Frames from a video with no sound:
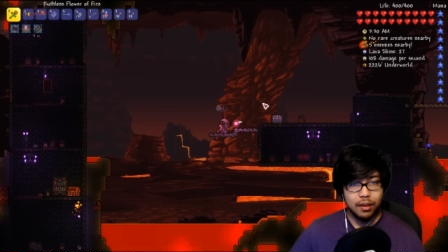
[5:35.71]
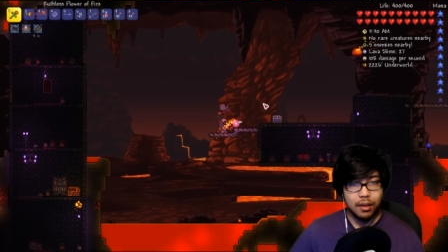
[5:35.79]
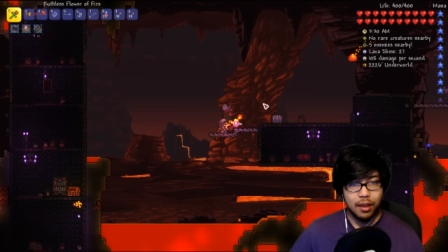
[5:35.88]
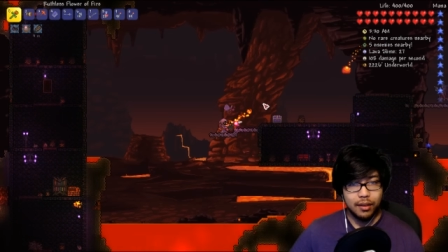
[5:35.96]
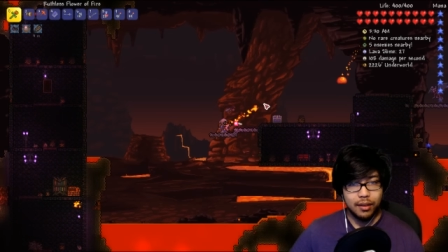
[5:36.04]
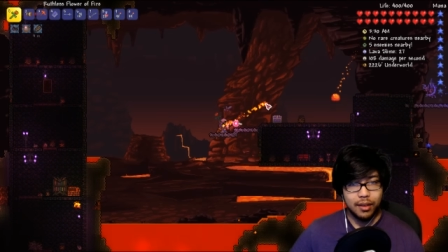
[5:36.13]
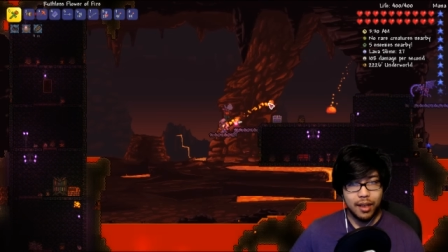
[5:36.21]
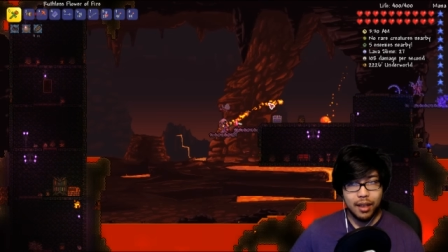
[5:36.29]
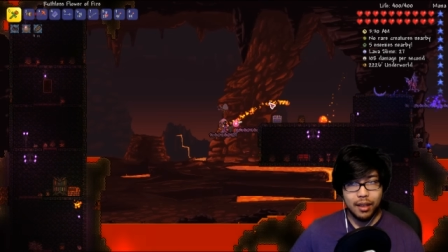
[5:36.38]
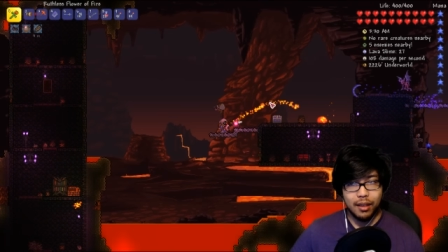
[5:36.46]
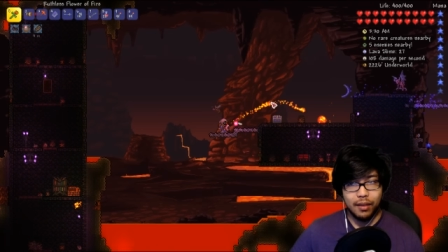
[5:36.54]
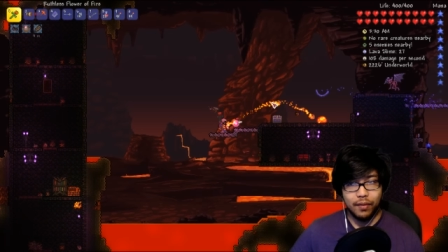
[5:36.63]

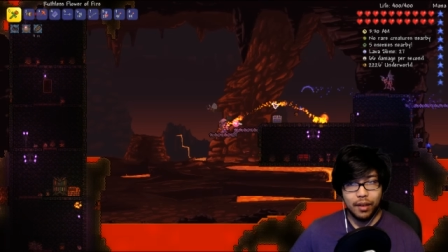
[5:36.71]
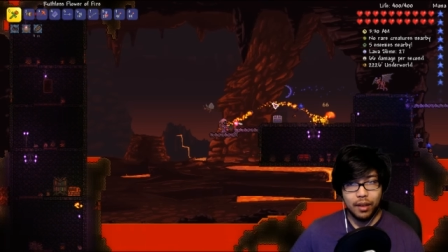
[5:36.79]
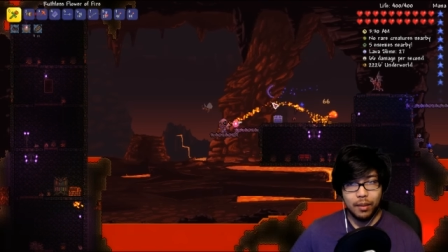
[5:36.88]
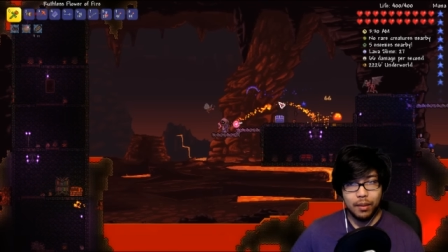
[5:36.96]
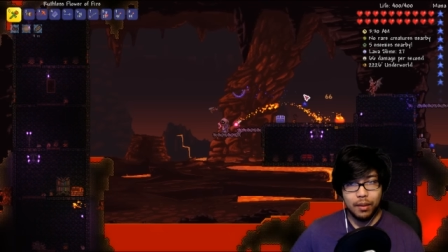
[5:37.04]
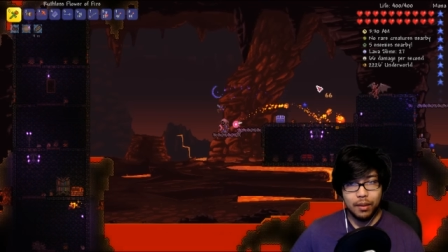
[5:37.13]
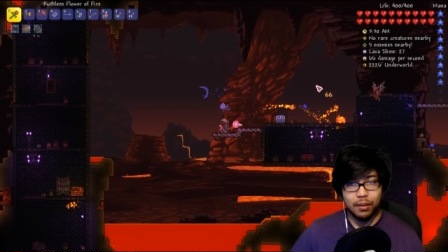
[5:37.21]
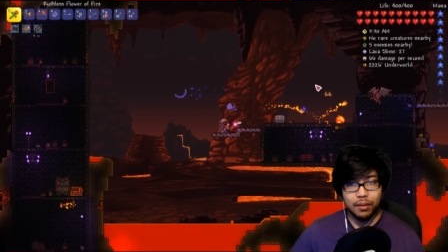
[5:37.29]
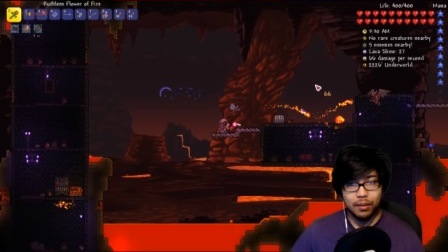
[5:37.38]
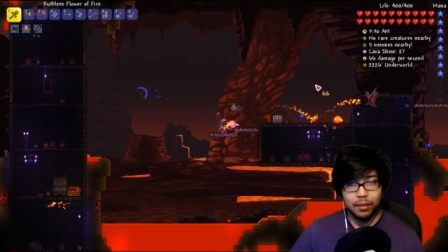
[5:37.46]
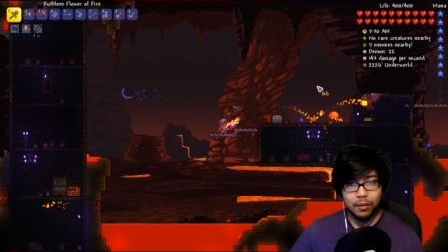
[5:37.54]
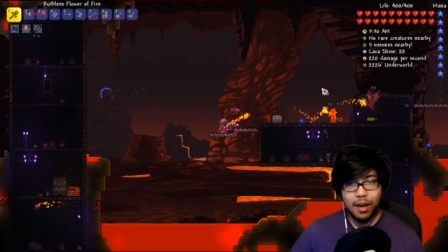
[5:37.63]
Attack! Fireball!
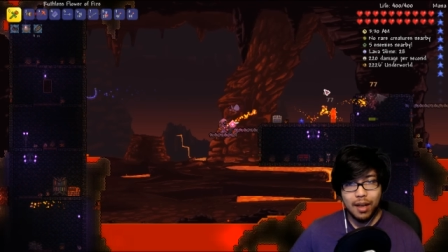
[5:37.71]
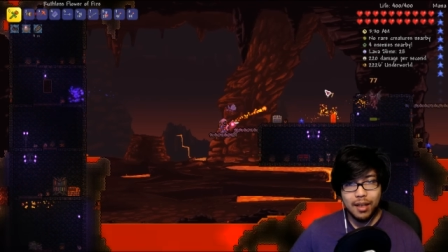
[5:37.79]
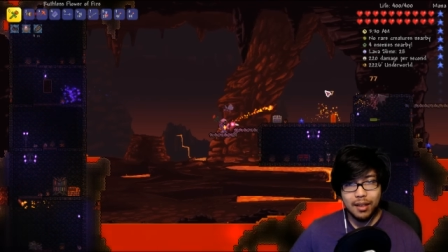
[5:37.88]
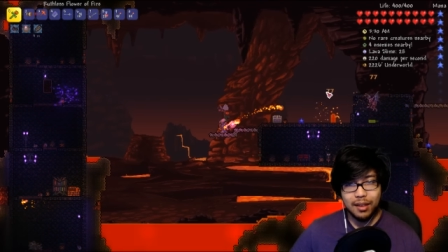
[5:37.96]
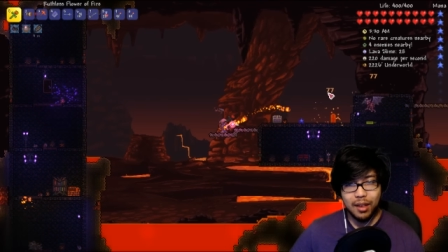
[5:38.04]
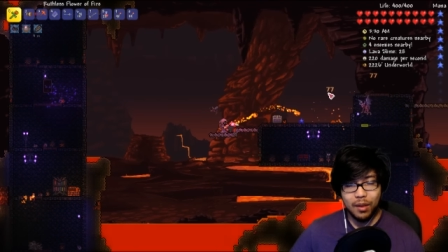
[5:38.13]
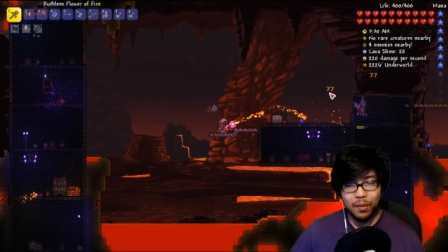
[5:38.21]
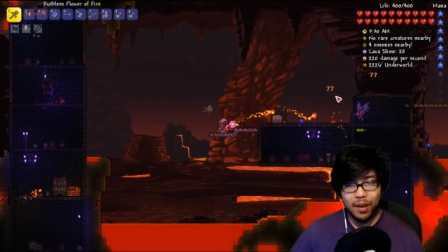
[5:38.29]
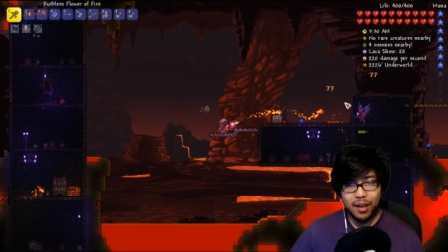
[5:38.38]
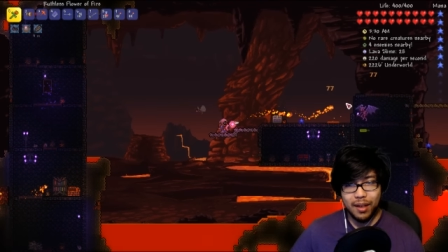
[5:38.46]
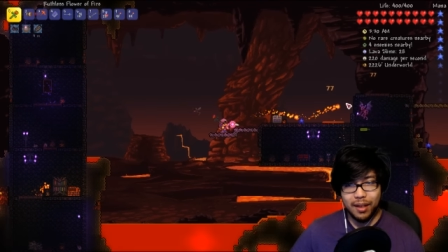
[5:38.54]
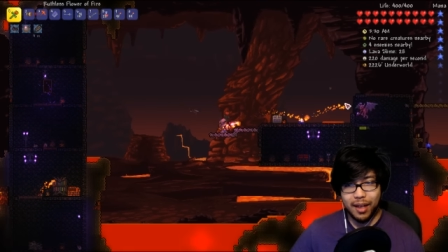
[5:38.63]
Why is
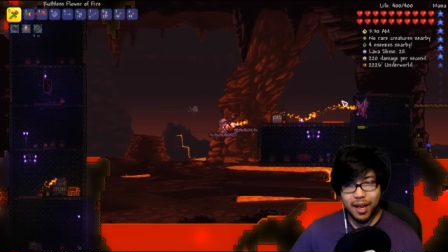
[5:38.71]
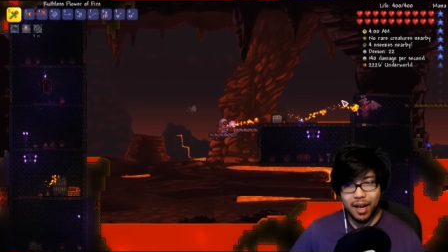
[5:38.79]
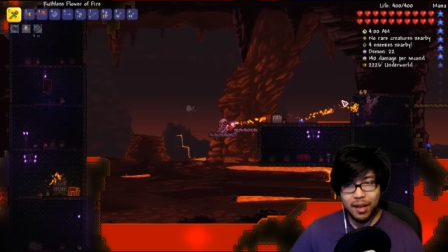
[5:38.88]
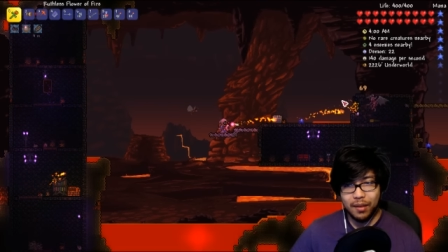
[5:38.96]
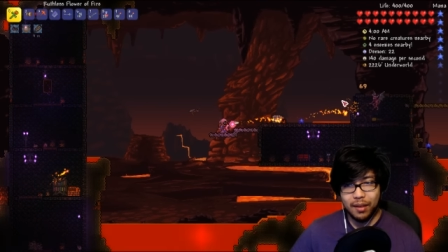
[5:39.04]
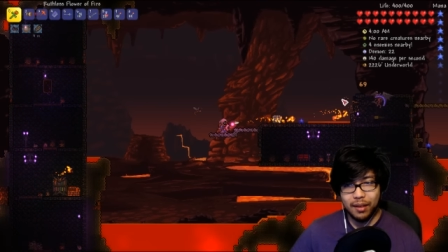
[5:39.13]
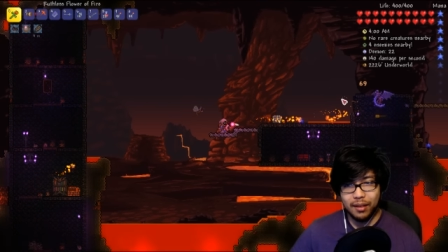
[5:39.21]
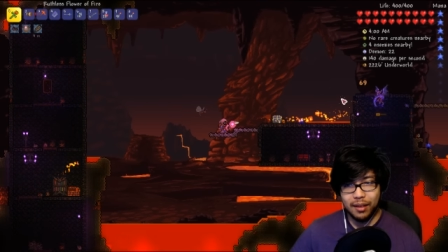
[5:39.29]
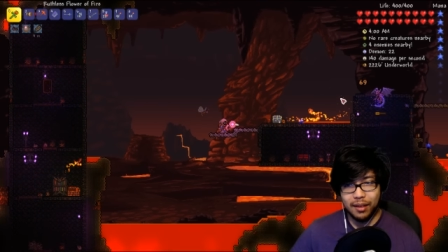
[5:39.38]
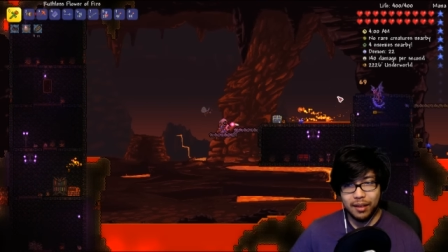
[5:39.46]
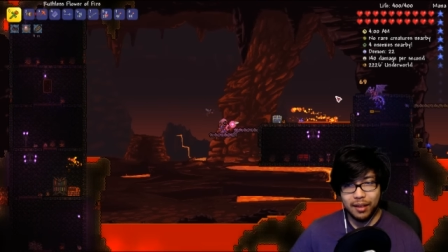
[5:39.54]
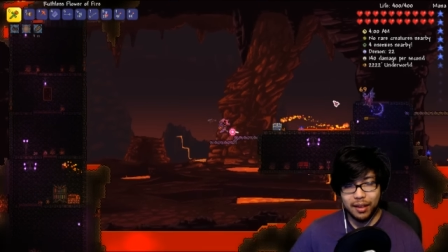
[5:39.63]
nobody carrying the
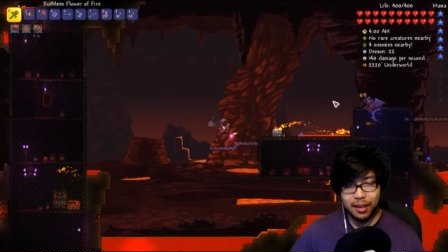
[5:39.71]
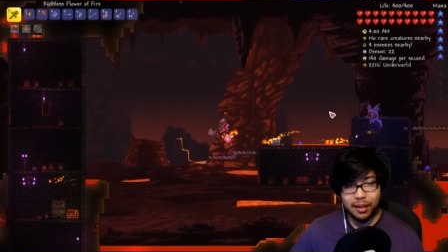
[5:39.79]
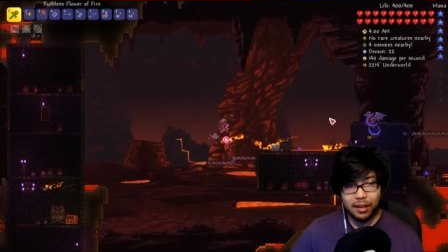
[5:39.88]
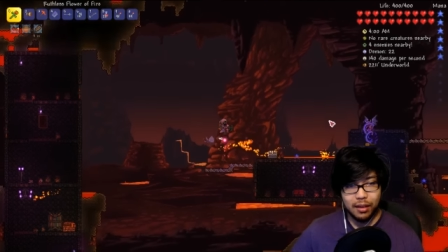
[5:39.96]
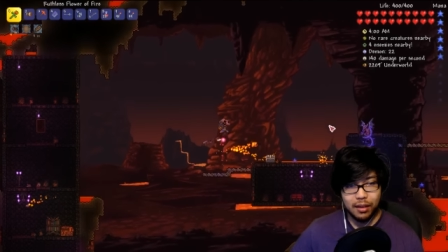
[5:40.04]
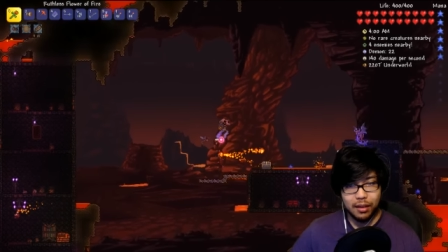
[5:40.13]
thing?